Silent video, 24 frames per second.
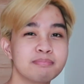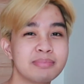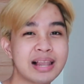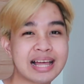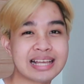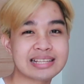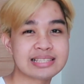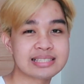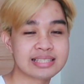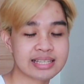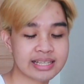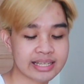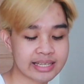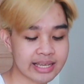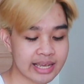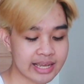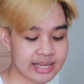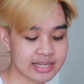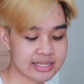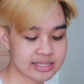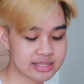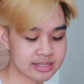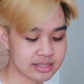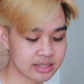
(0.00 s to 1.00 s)
plastic
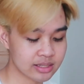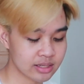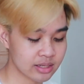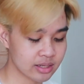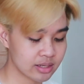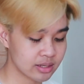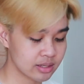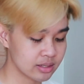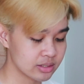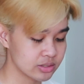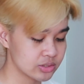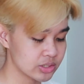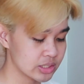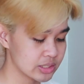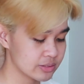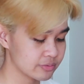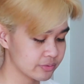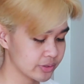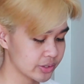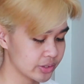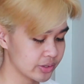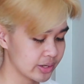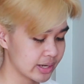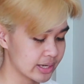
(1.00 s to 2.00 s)
case, just
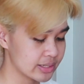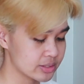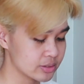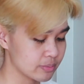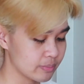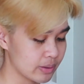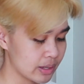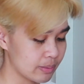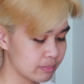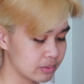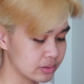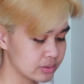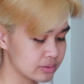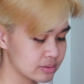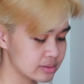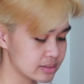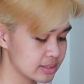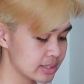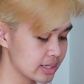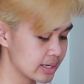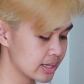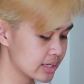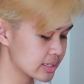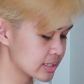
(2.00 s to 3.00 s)
for you guys to be able to
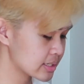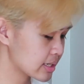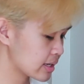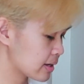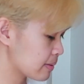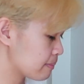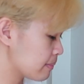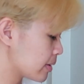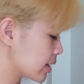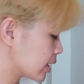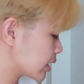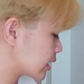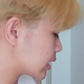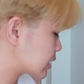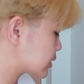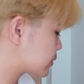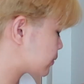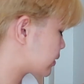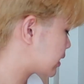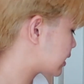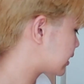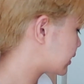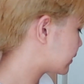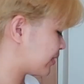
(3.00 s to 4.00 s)
see it better as
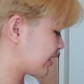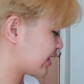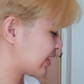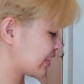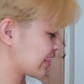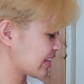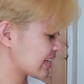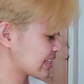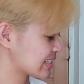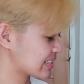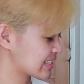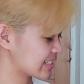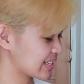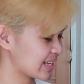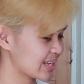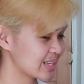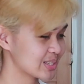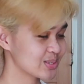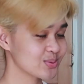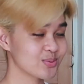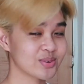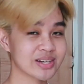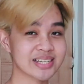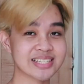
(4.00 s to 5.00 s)
well. This is
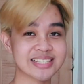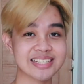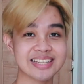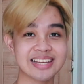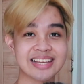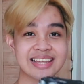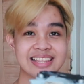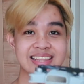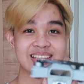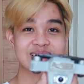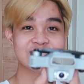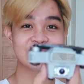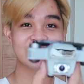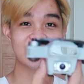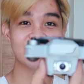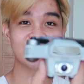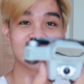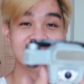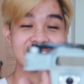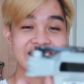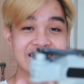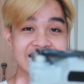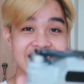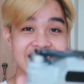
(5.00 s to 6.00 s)
what the drone